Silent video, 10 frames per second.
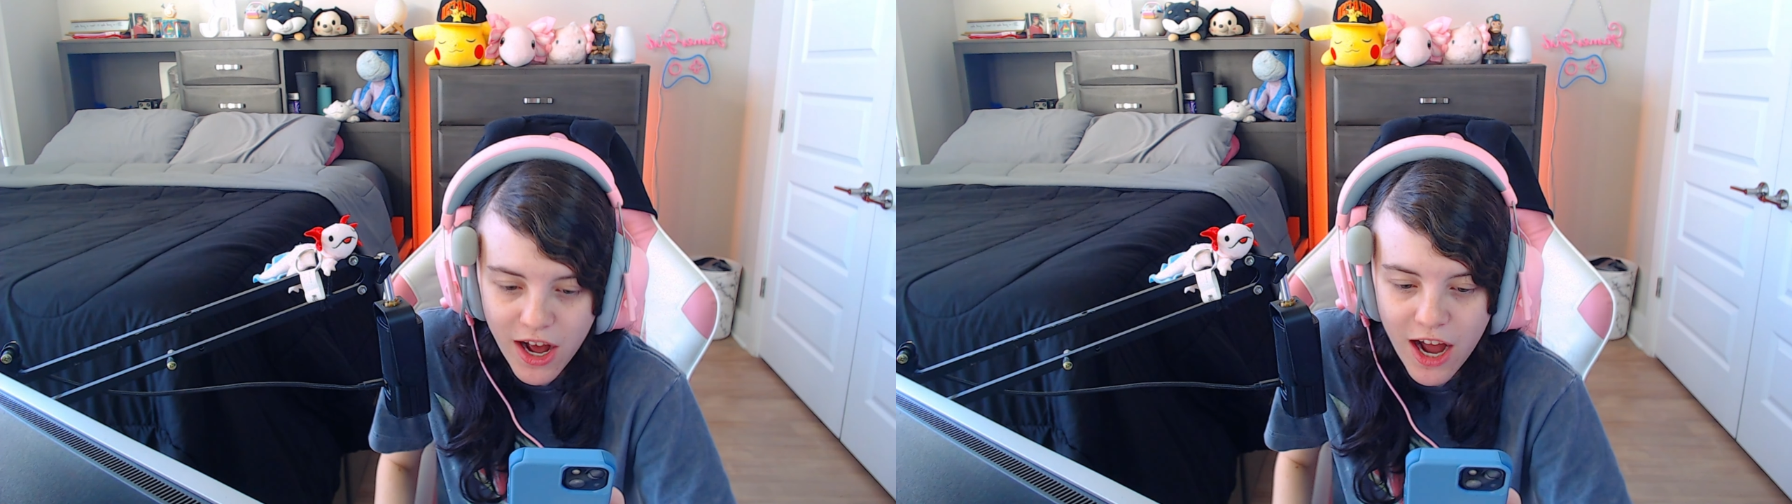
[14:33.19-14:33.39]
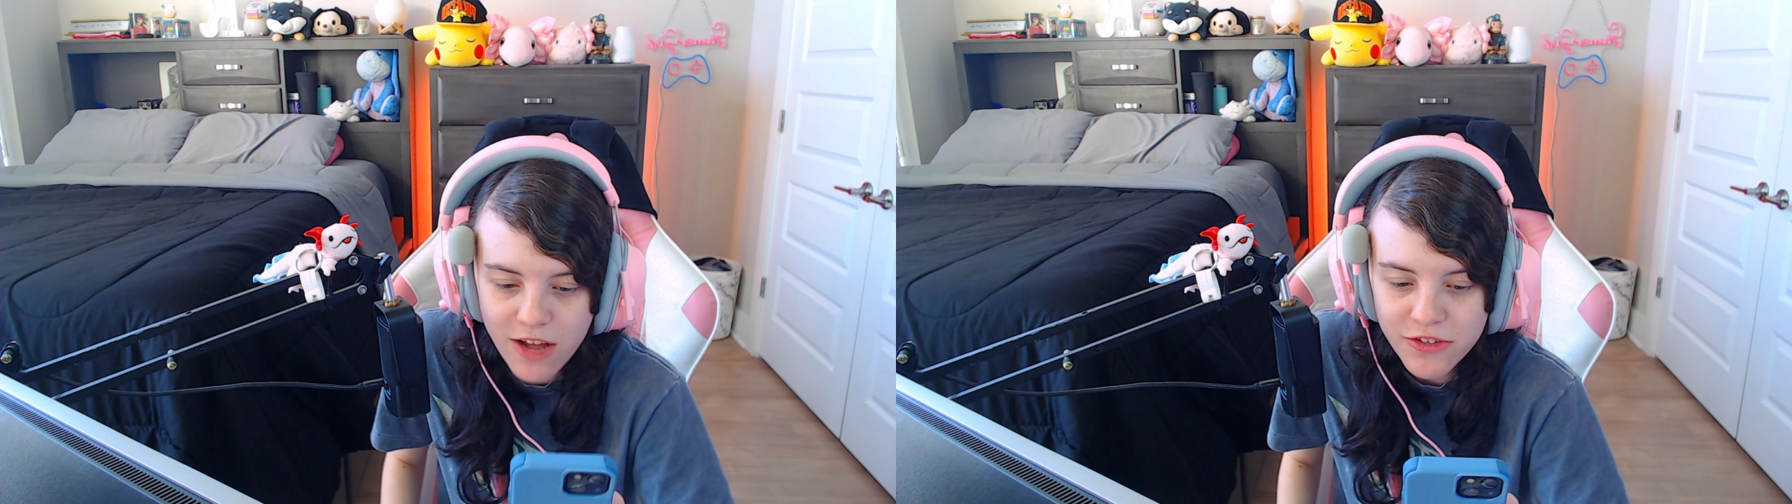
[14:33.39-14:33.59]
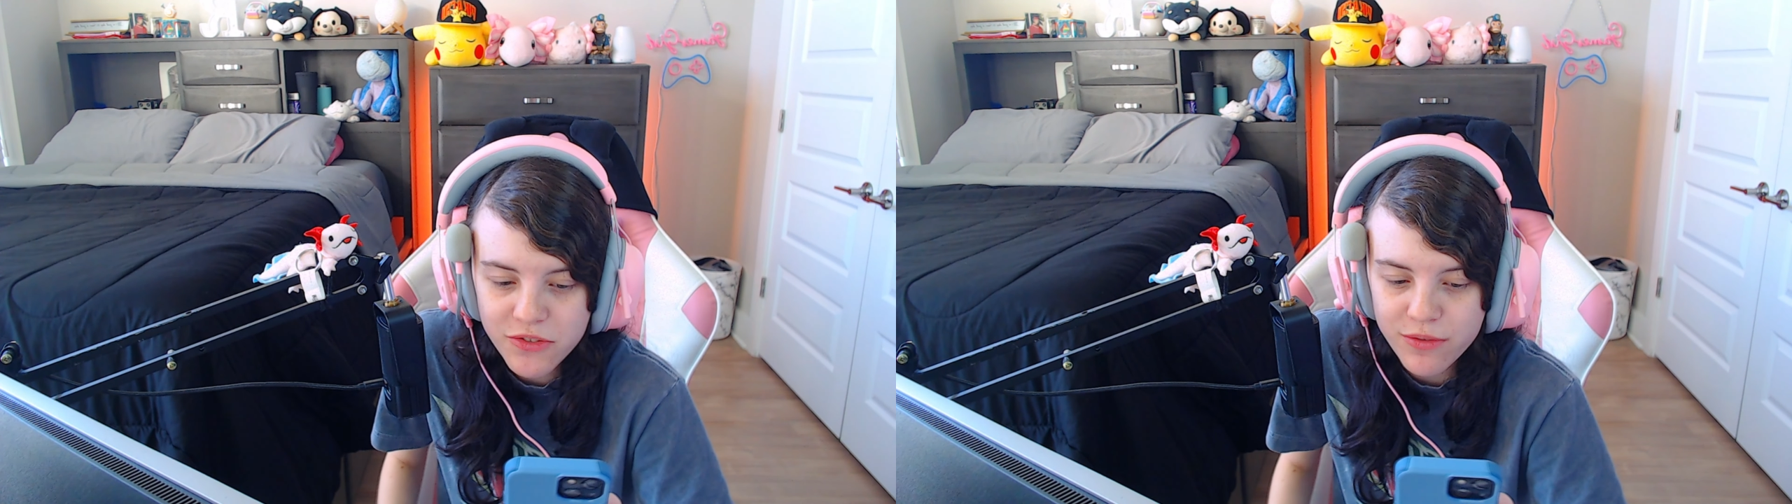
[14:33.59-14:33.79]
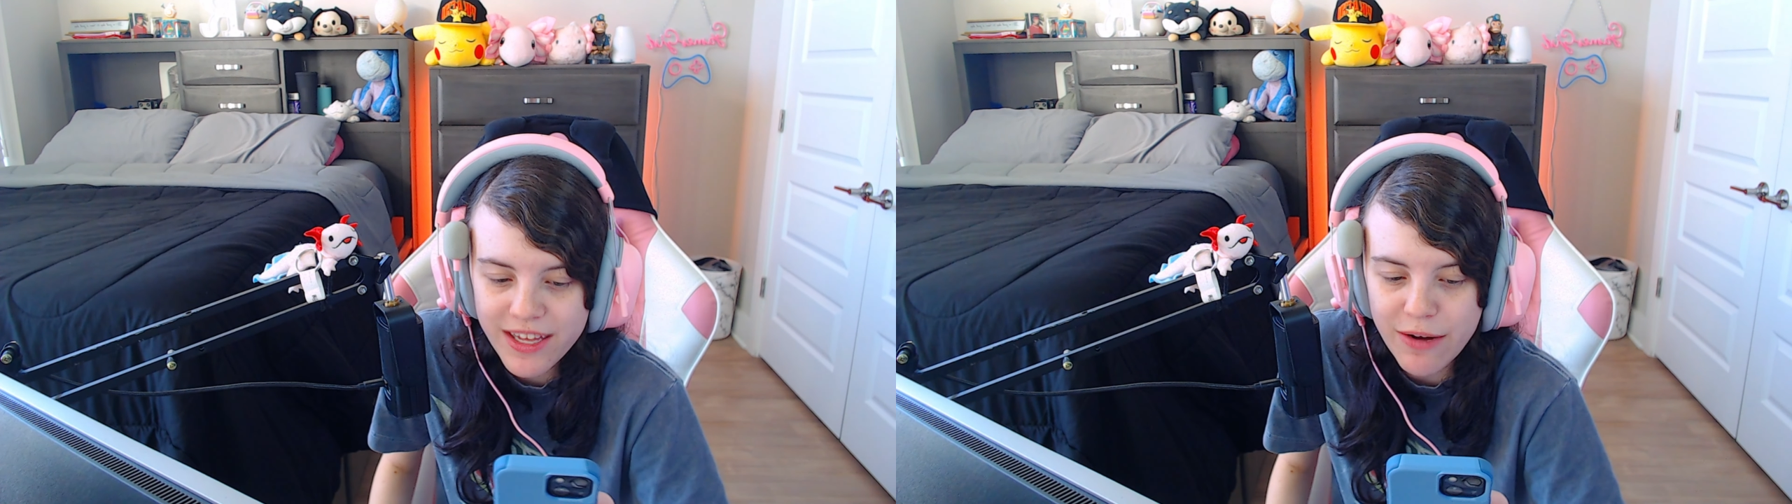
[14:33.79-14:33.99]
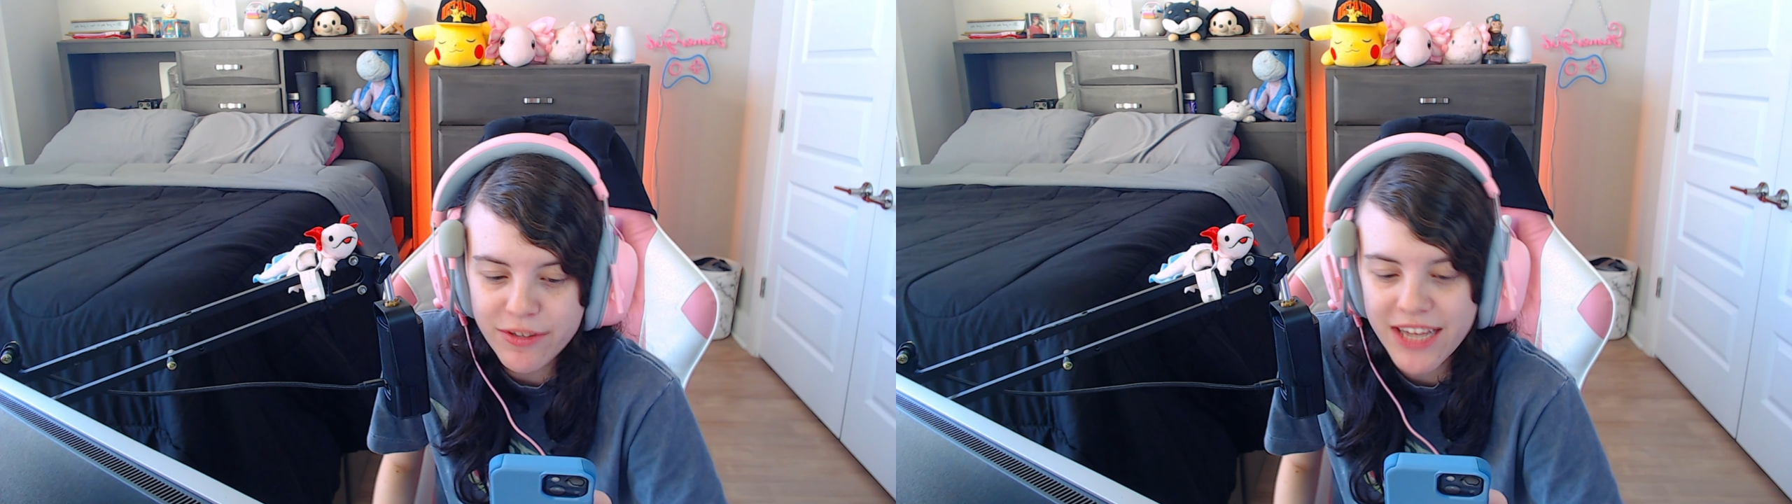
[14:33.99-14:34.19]
I also
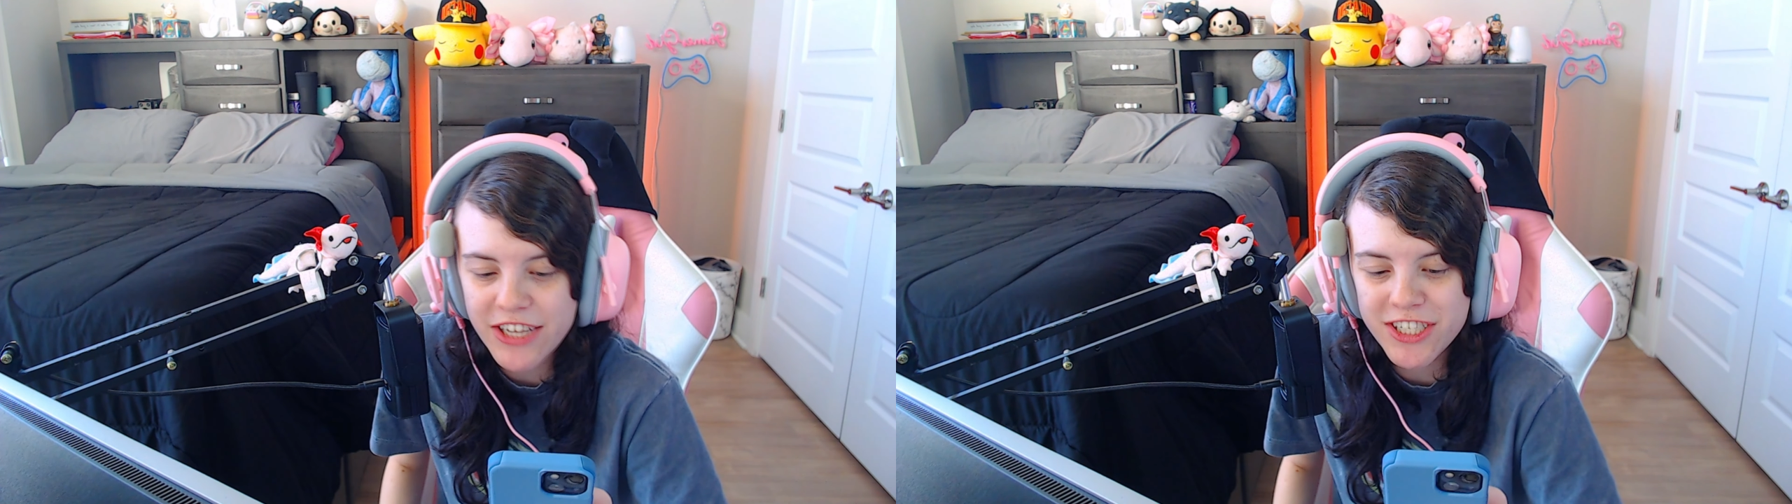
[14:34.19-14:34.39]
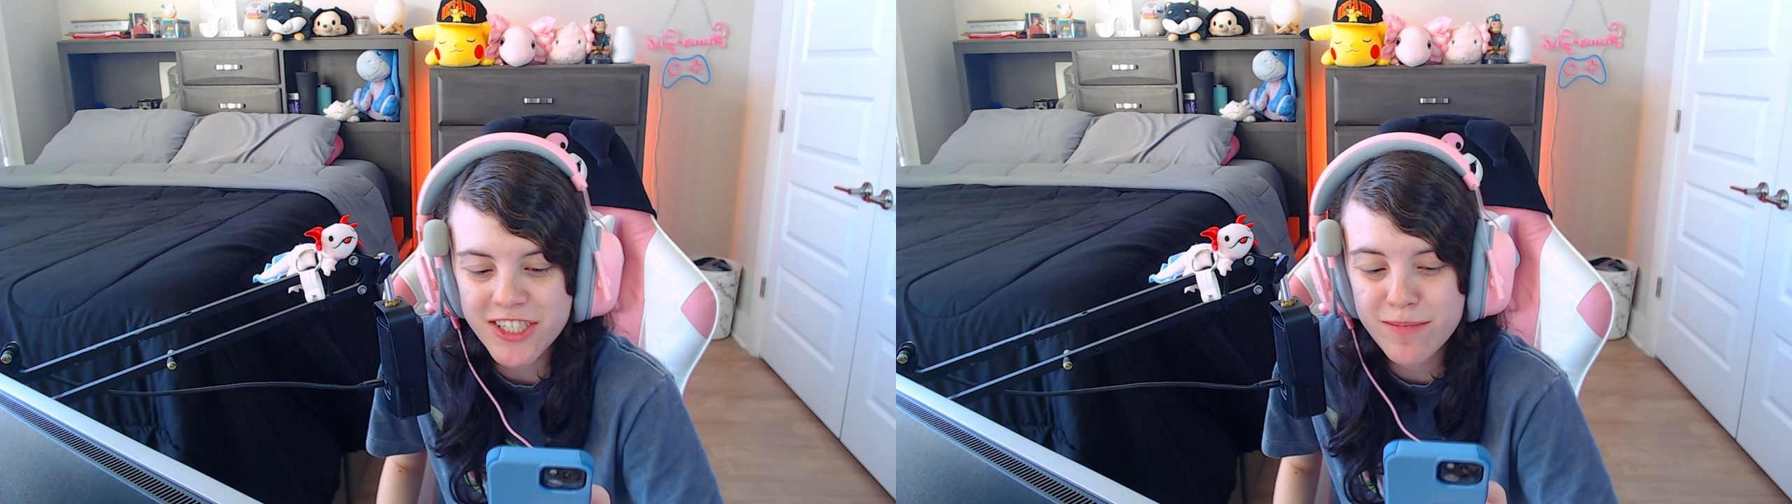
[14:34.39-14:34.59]
think I was catching a